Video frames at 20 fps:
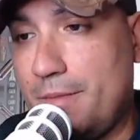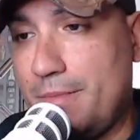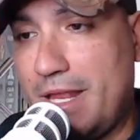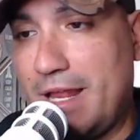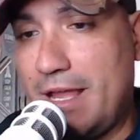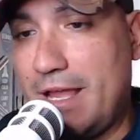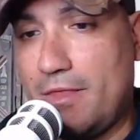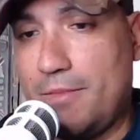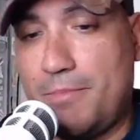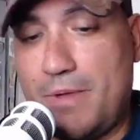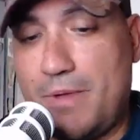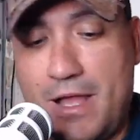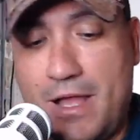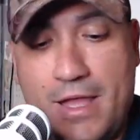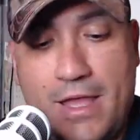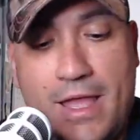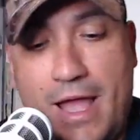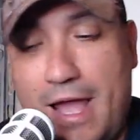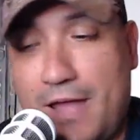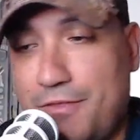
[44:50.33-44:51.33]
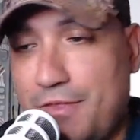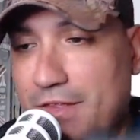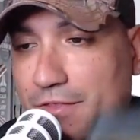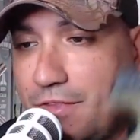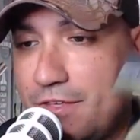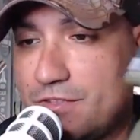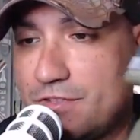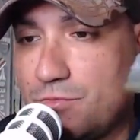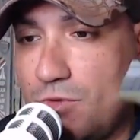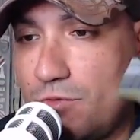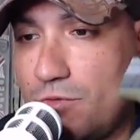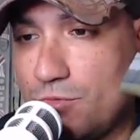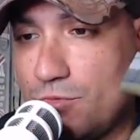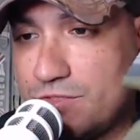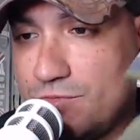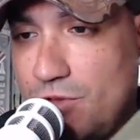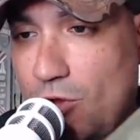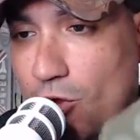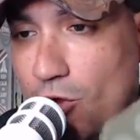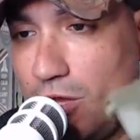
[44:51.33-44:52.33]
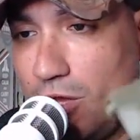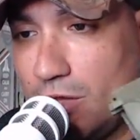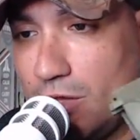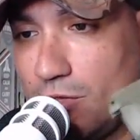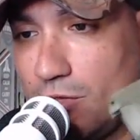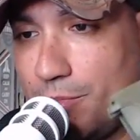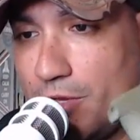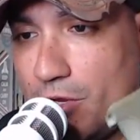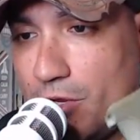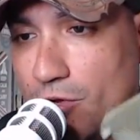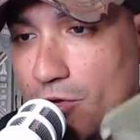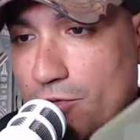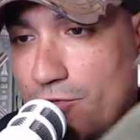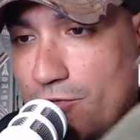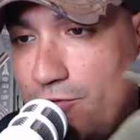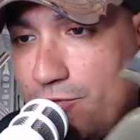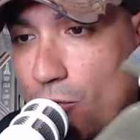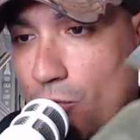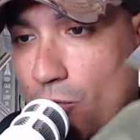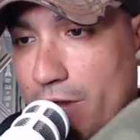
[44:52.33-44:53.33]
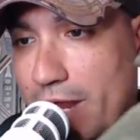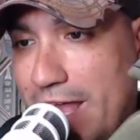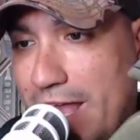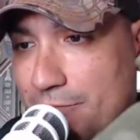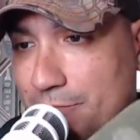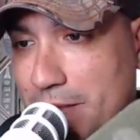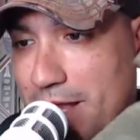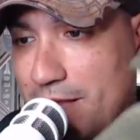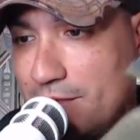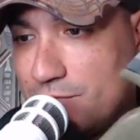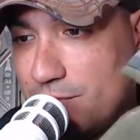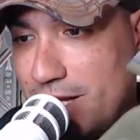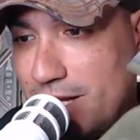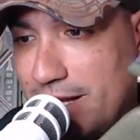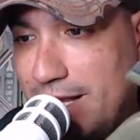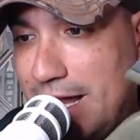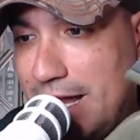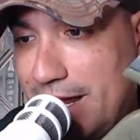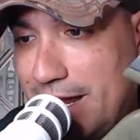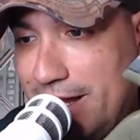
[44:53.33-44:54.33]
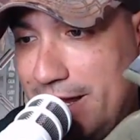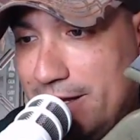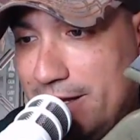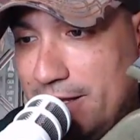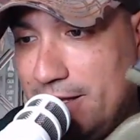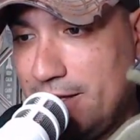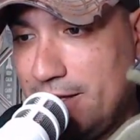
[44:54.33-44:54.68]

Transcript: I mean, out of the box, I think this one was a little bit over 4.5 pounds when I got it,